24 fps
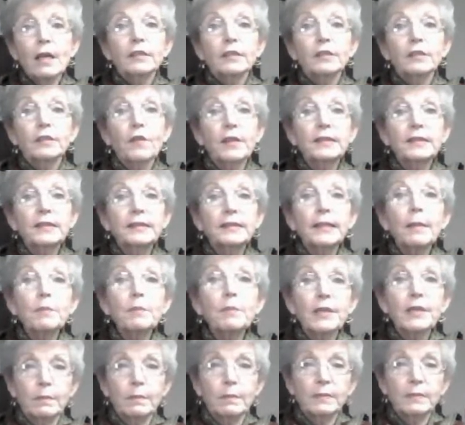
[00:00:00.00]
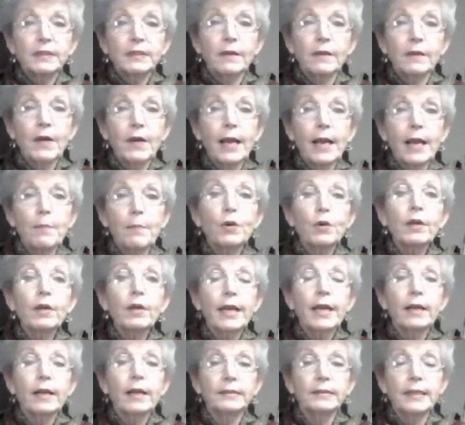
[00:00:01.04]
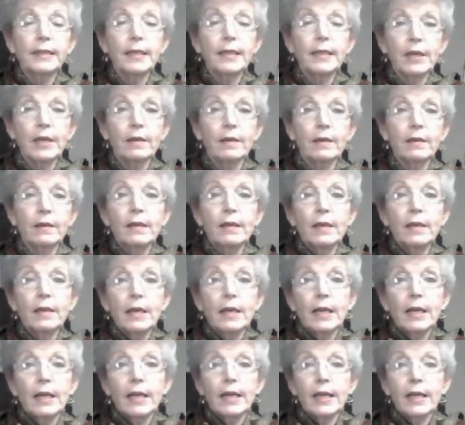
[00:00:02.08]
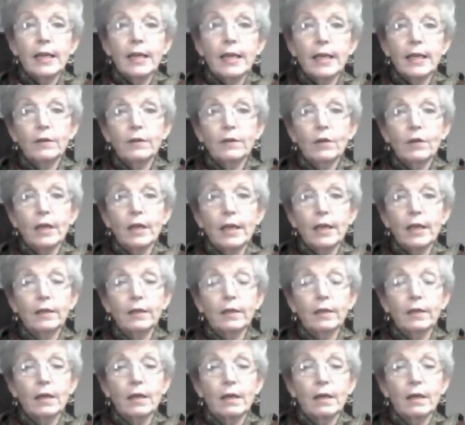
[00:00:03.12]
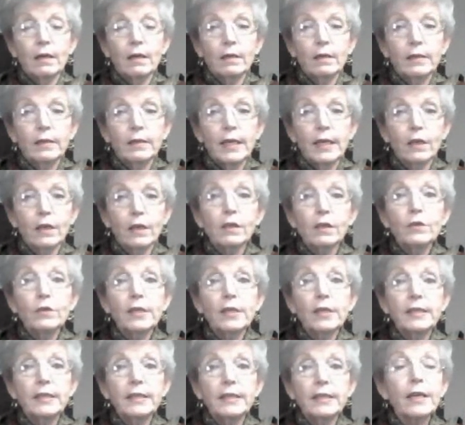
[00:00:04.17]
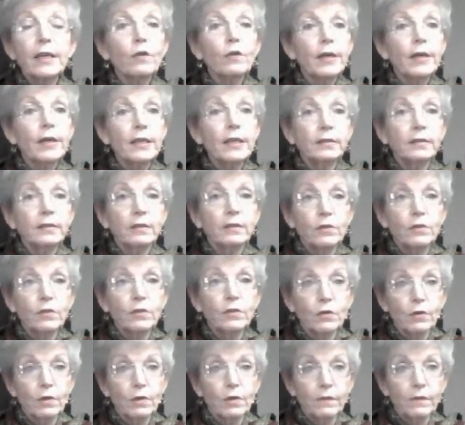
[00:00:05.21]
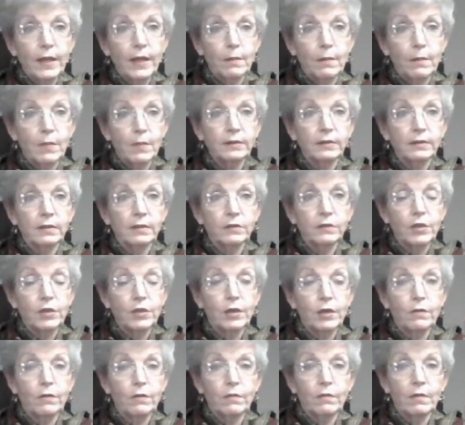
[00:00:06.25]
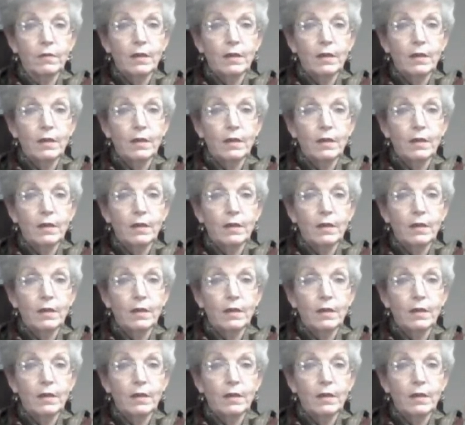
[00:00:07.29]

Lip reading: So the symptoms of hypercalcemia include a decreased nerve and muscle tone.